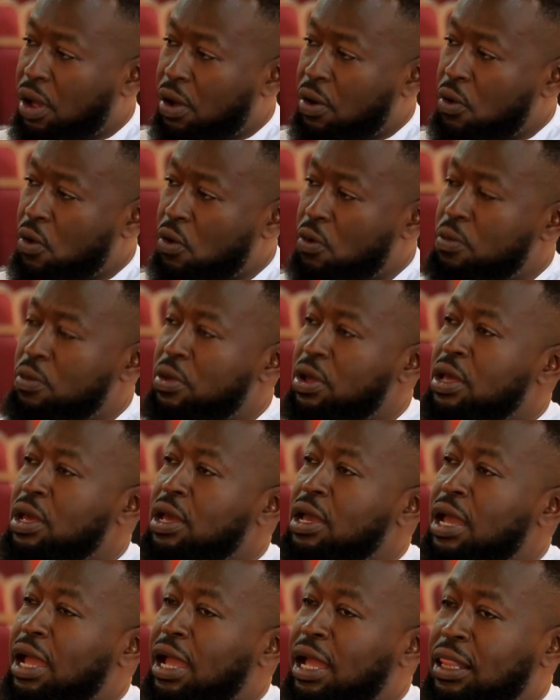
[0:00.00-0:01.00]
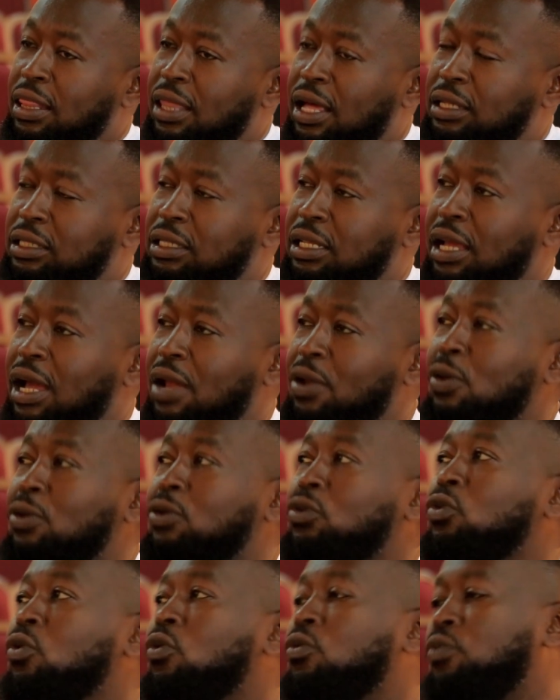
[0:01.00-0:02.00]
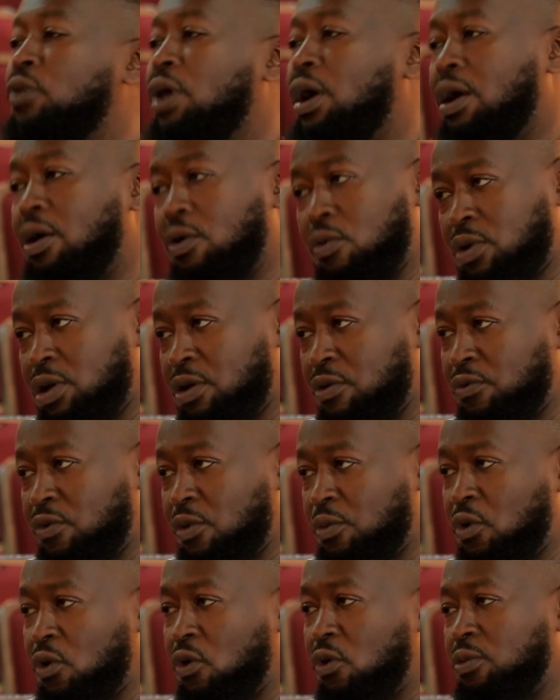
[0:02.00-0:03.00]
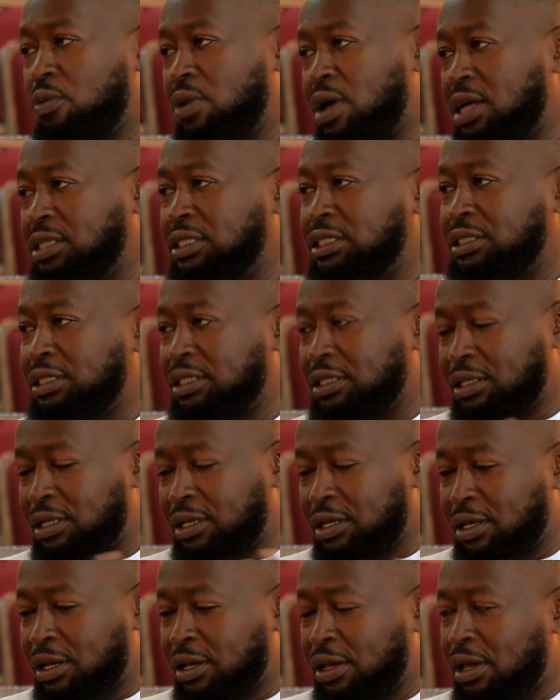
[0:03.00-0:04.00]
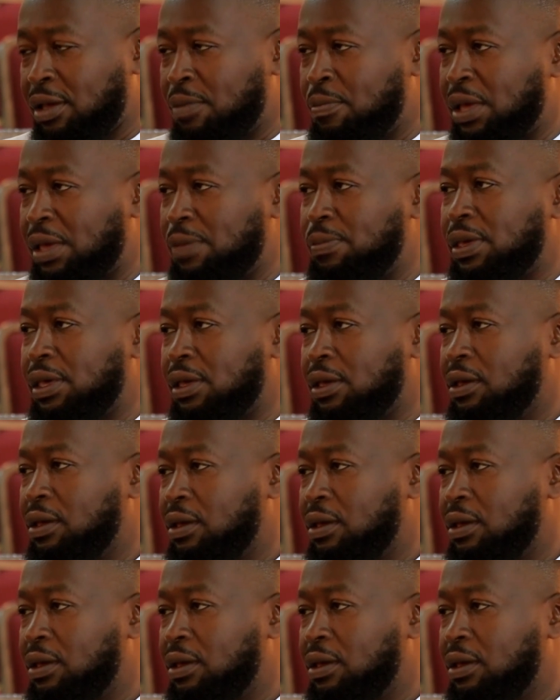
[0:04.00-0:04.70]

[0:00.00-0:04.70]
at home and that they are not so far away from home as it may be.